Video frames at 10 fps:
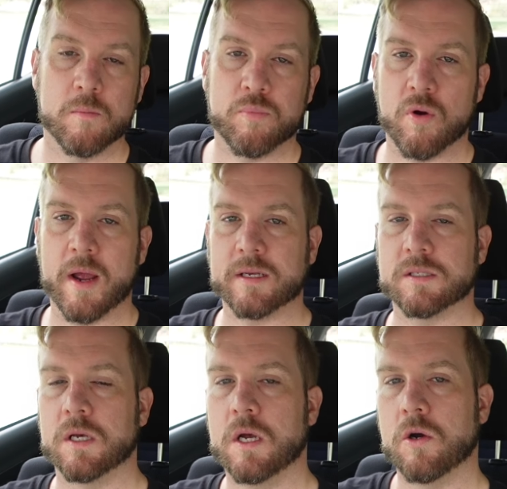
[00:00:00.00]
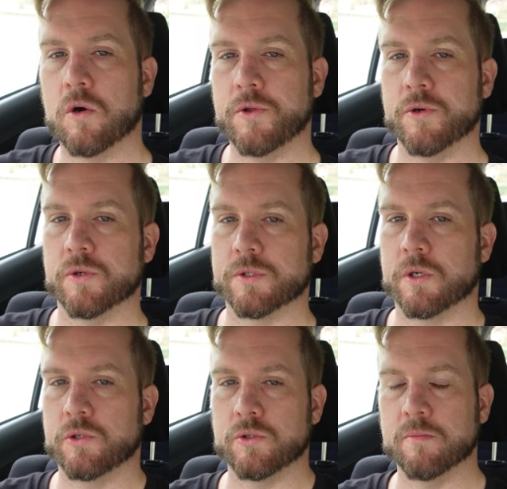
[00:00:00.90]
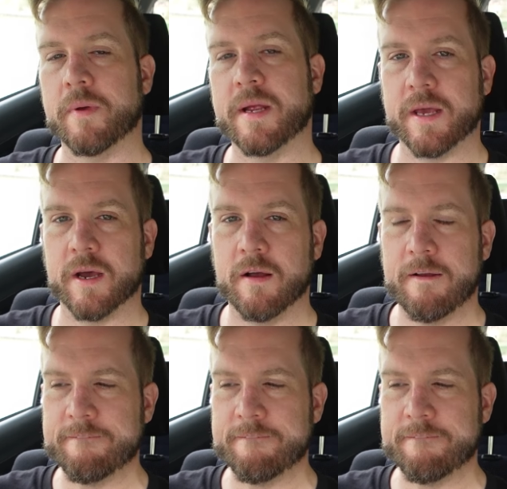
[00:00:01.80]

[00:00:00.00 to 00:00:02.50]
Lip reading: pranks on your social media